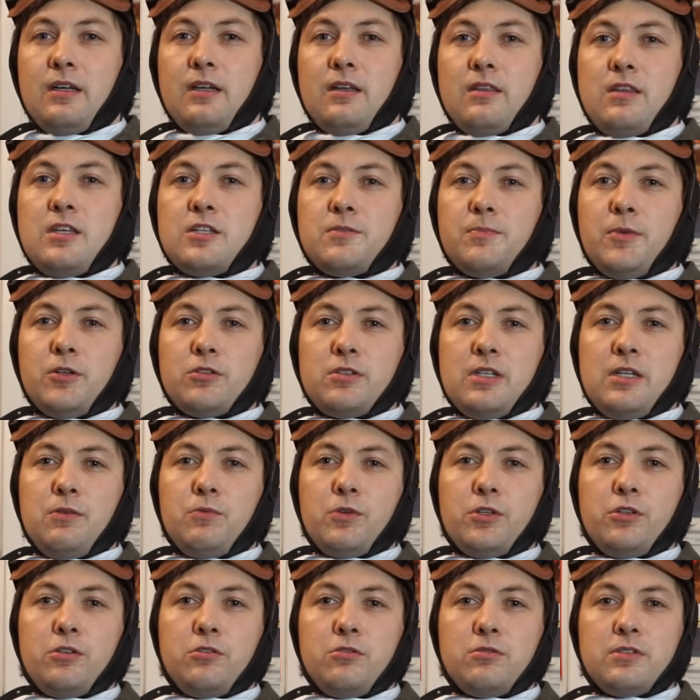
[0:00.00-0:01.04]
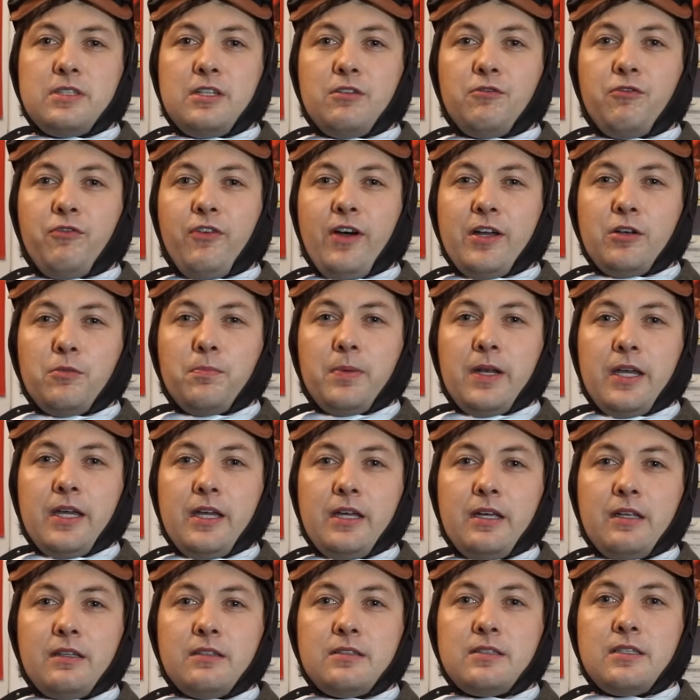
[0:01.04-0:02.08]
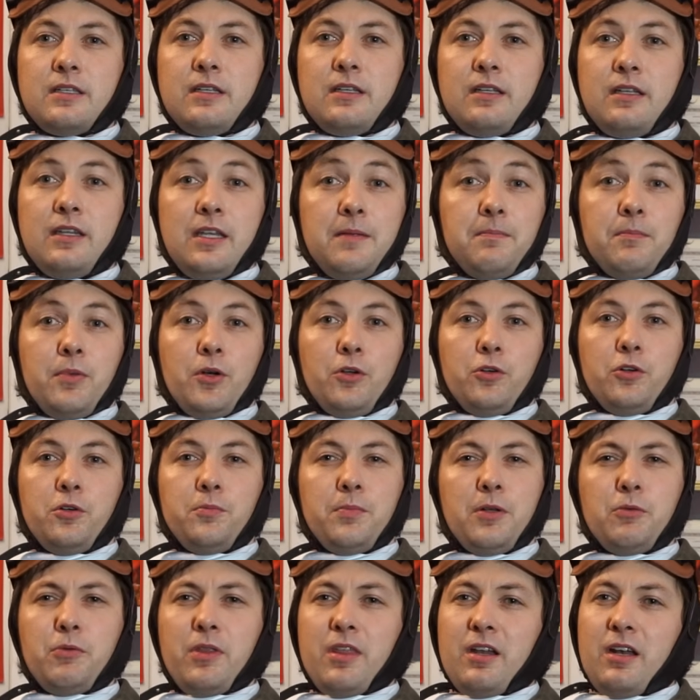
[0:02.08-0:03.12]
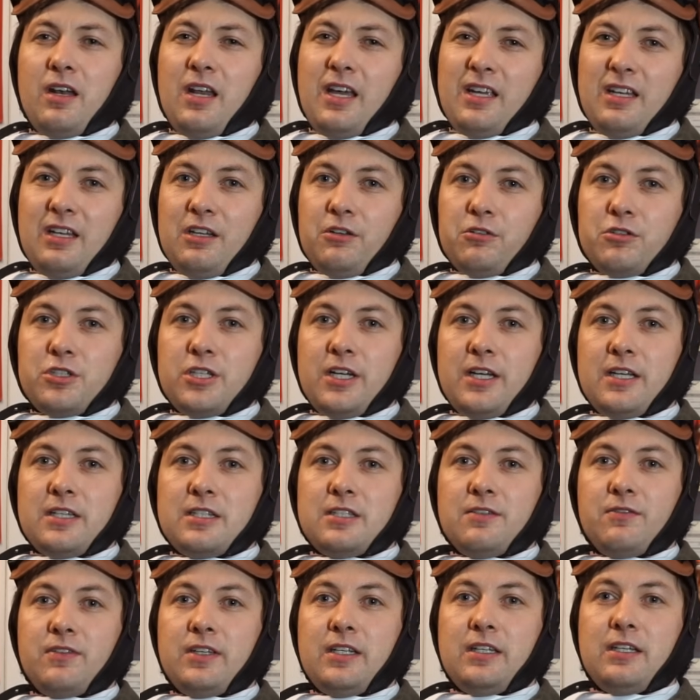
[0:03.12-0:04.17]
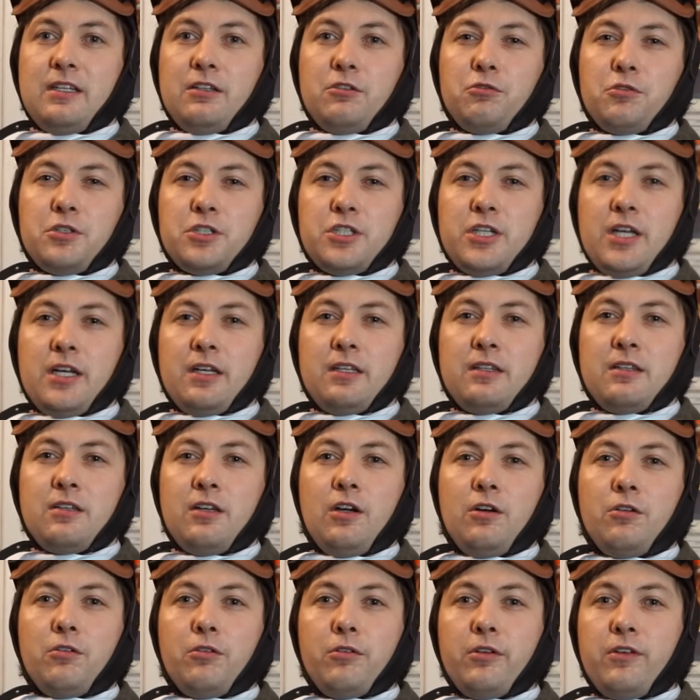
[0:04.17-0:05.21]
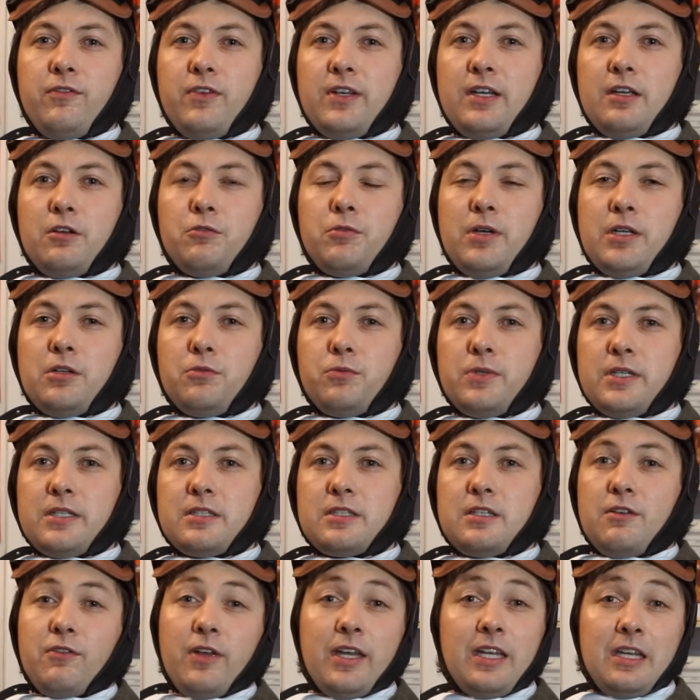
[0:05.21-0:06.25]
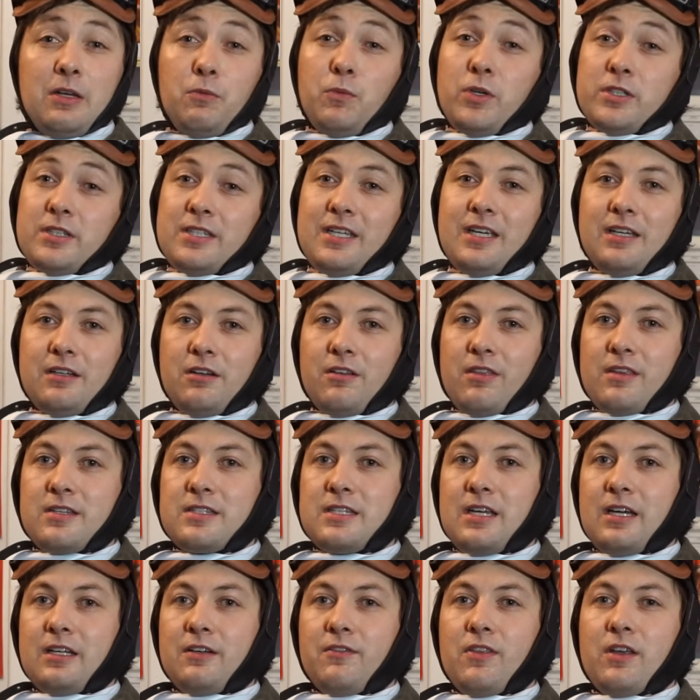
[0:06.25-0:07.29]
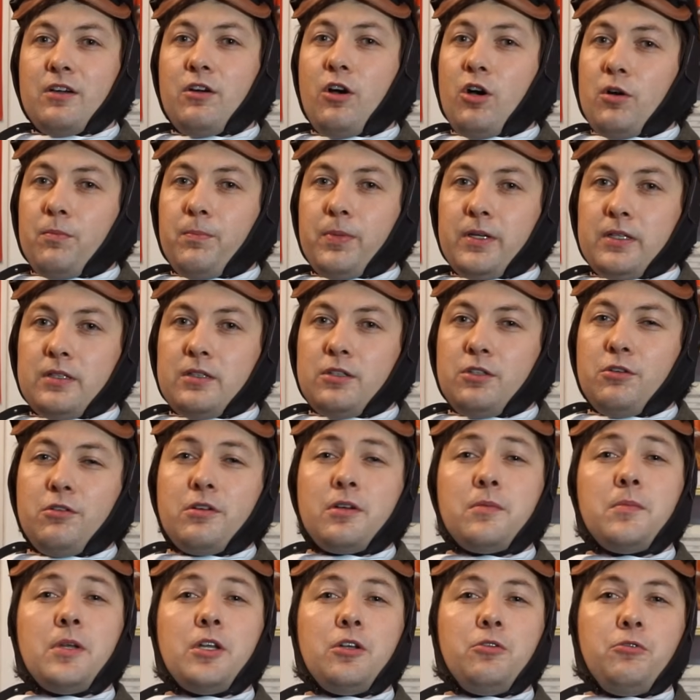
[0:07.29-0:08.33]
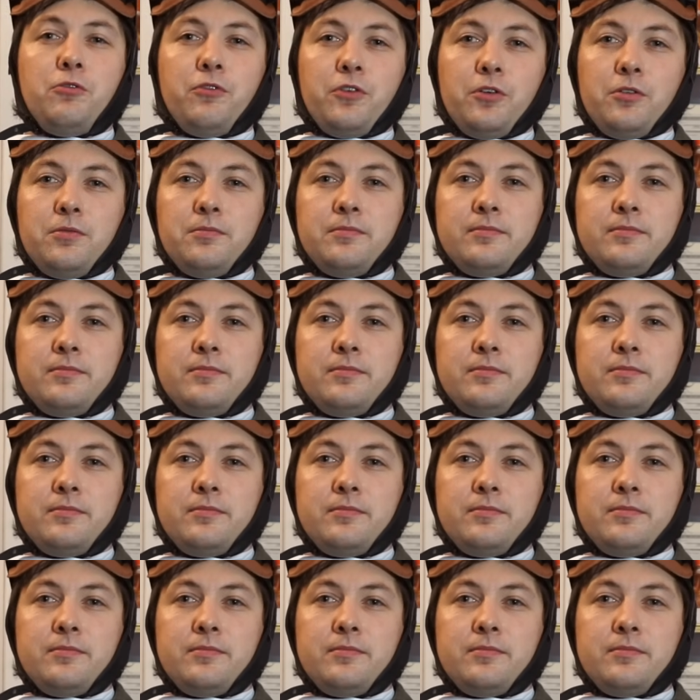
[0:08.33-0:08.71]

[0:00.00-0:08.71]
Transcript: These mostly were used in fighter planes, nimbler but with a likelier chance of needing to eject, or even a greater risk of hitting one's head on the side of the cockpit during a maneuver.